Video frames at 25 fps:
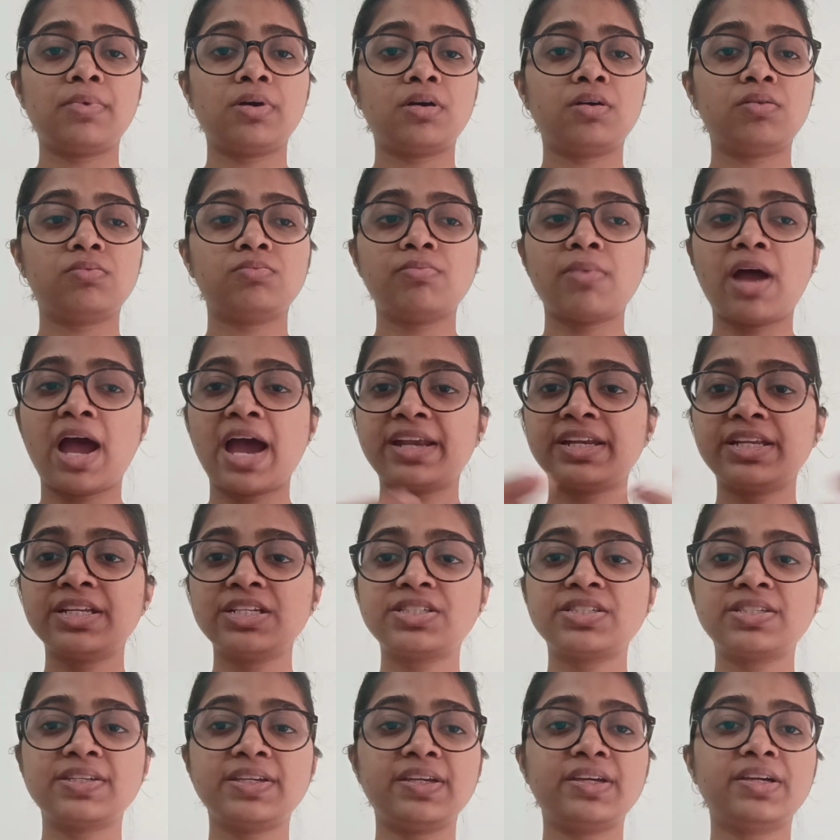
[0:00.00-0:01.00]
manage
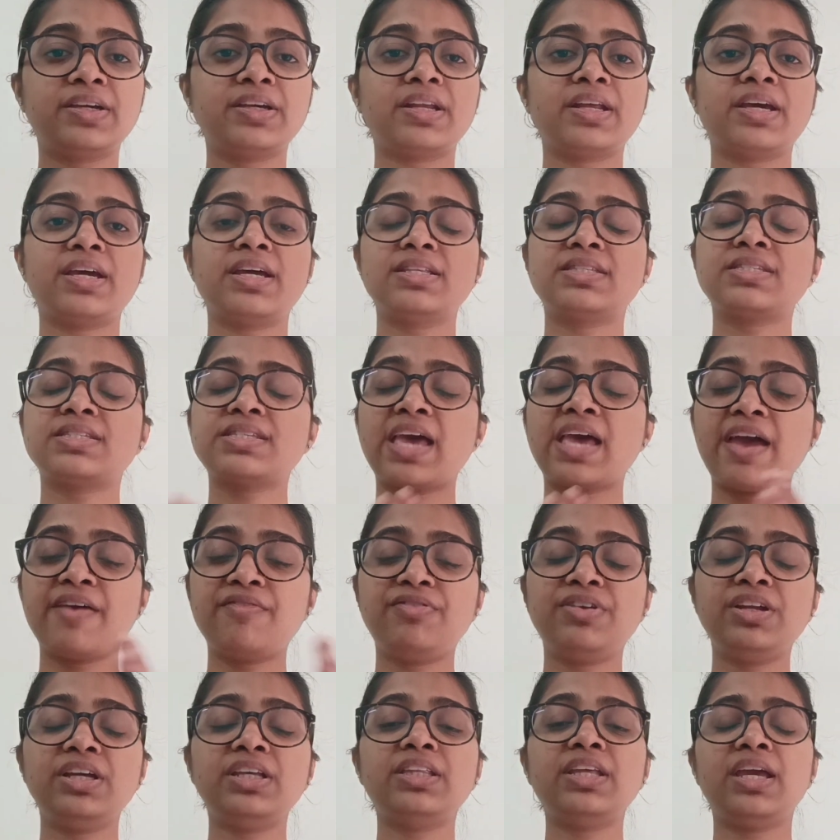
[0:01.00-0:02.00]
secrets,
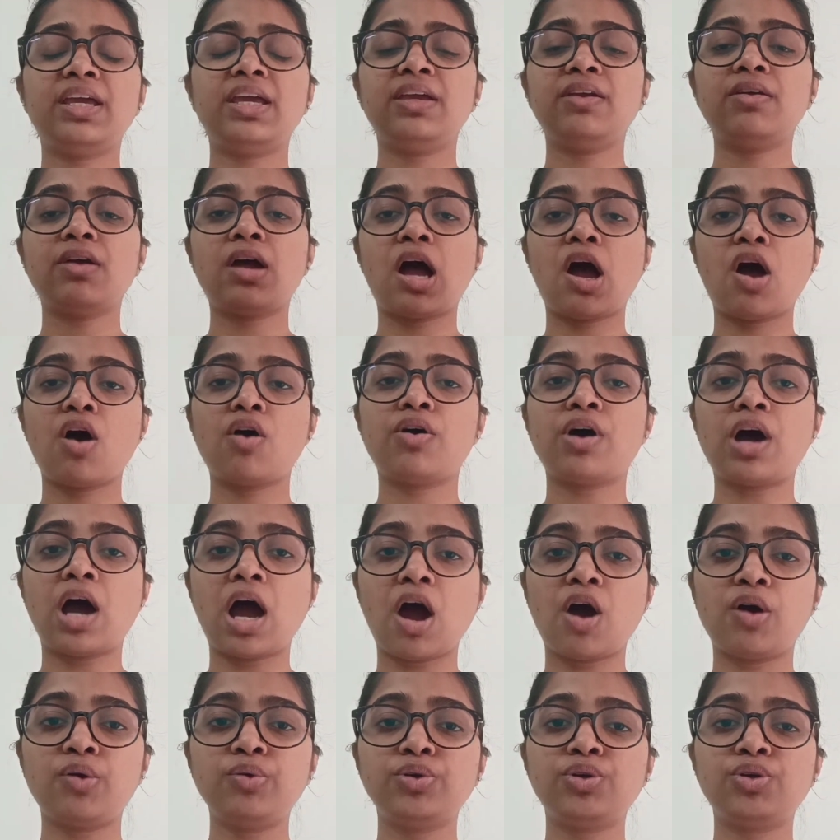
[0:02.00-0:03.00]
everything,
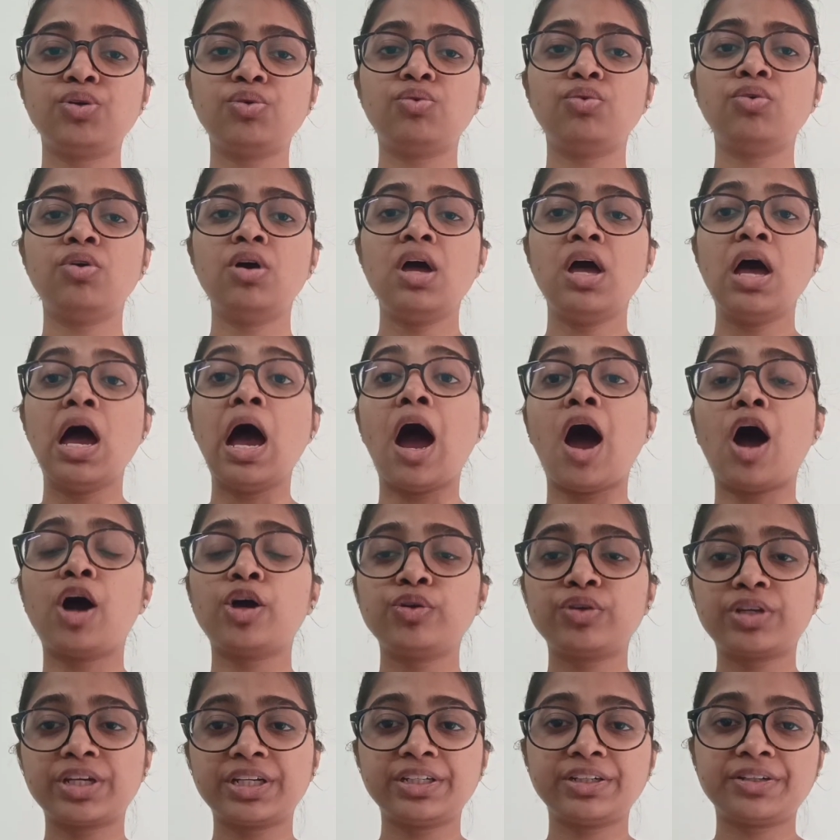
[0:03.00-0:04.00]
how
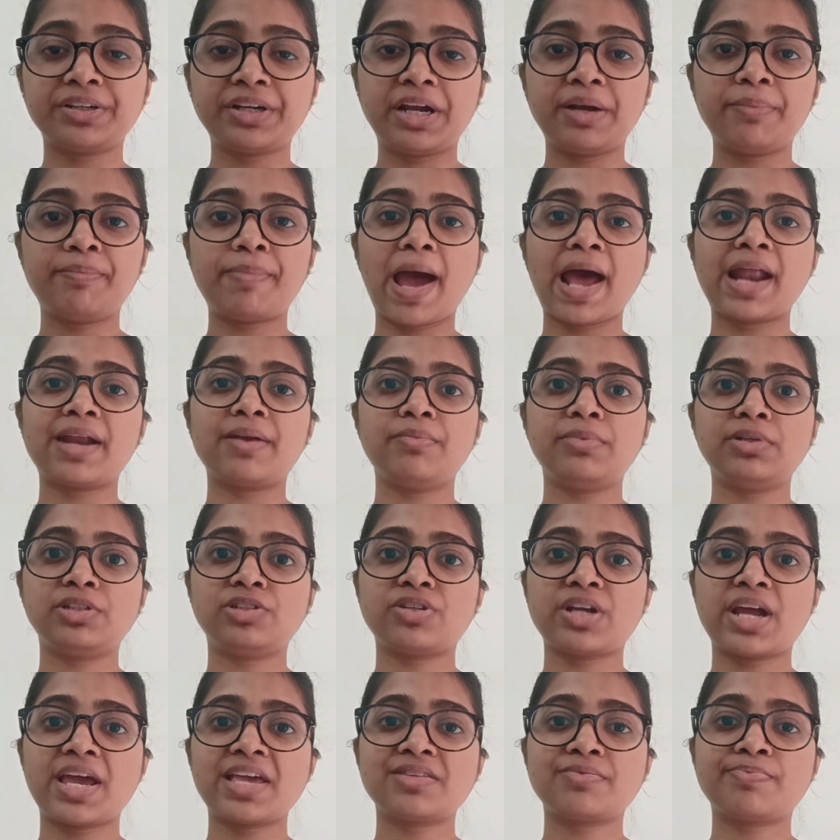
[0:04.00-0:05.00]
you can create
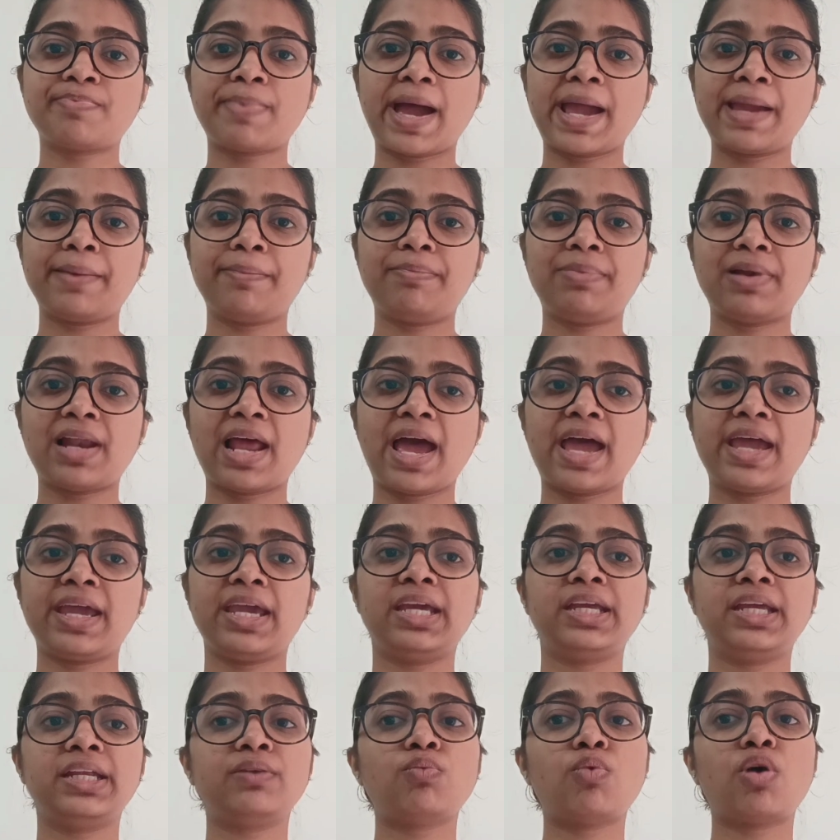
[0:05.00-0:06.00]
parameterized
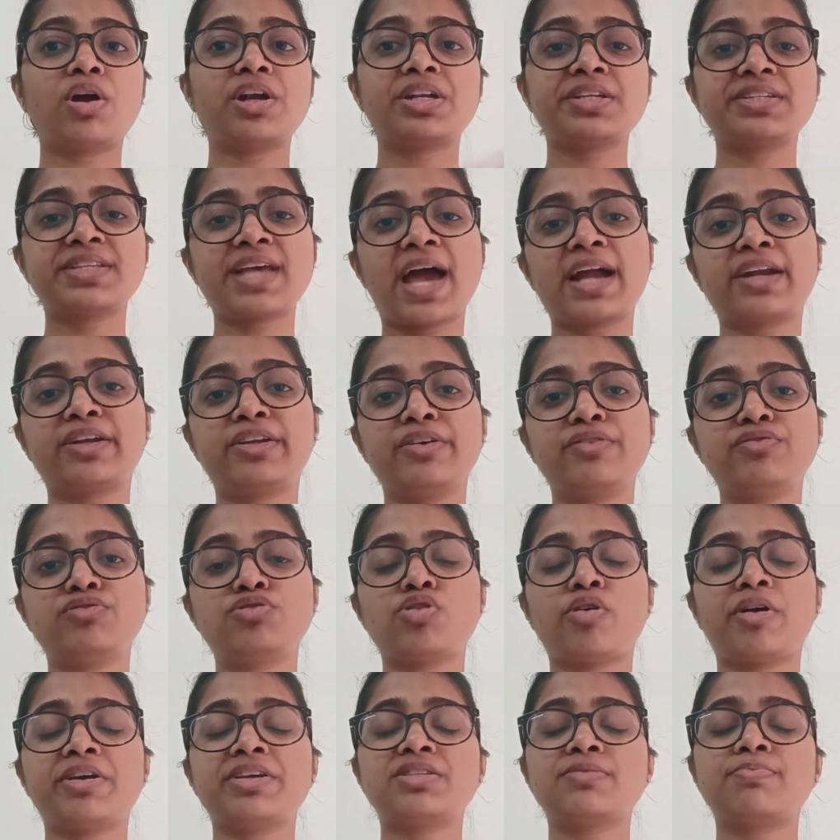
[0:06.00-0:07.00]
pipeline, what is active
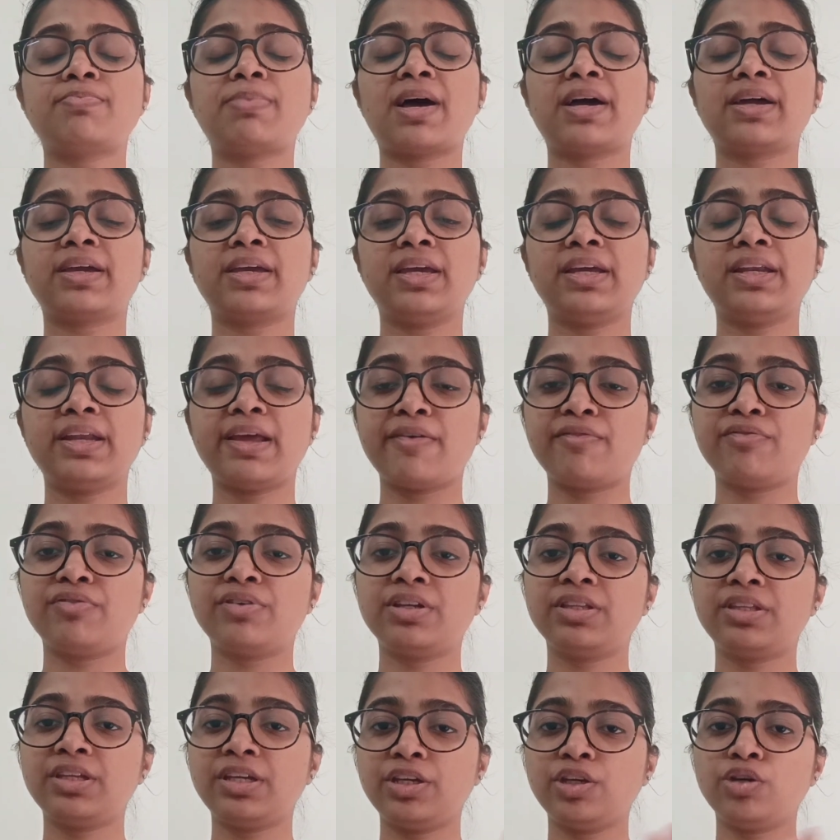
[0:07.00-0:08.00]
choice plugin,
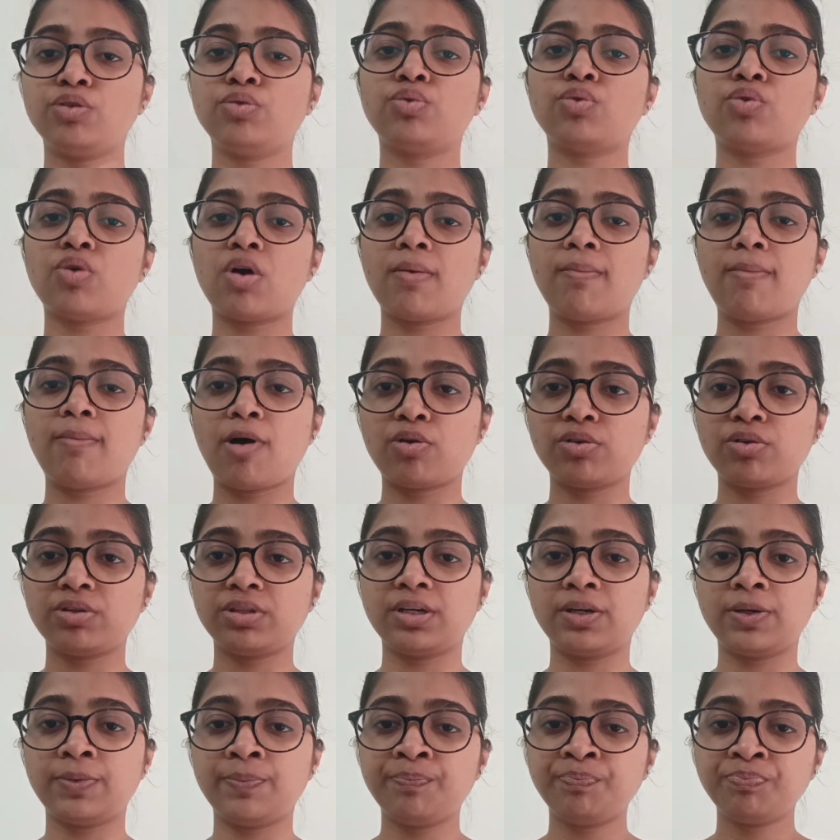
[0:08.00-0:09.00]
everything you know about
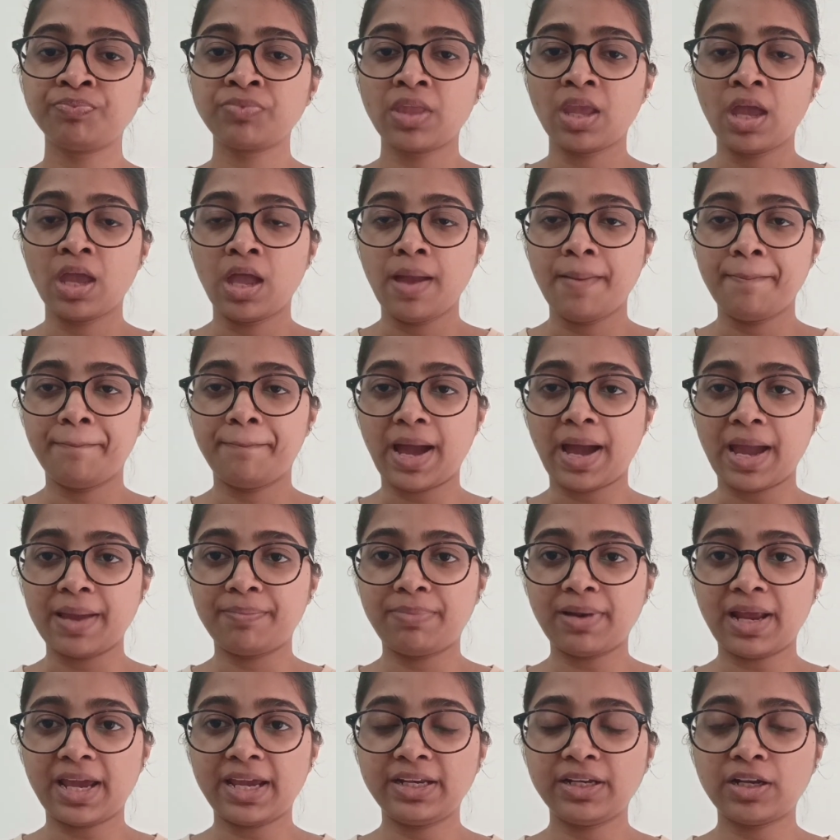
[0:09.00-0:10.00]
the
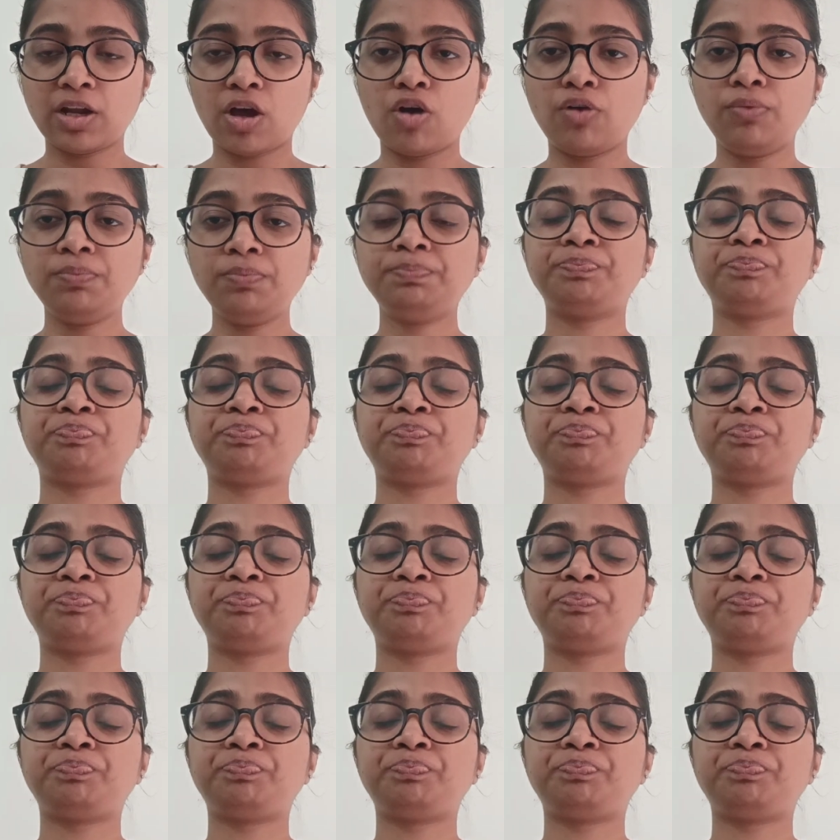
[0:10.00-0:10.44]
pipeline now.